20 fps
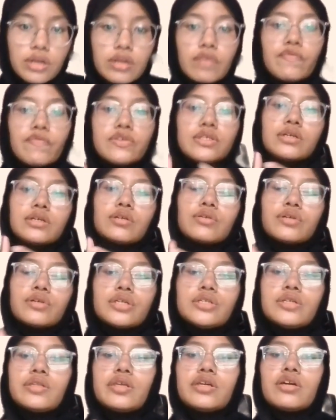the physical
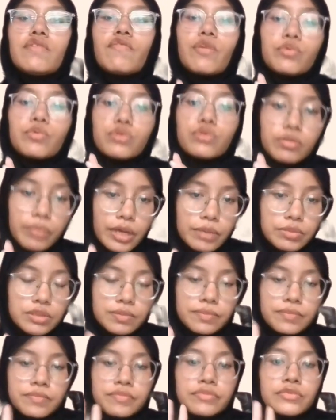location taken from Google
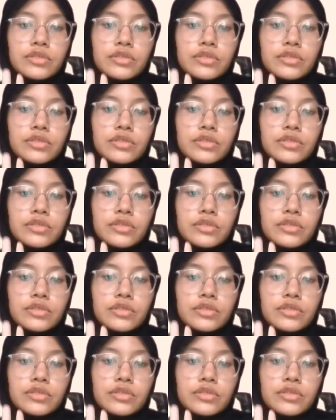Maps,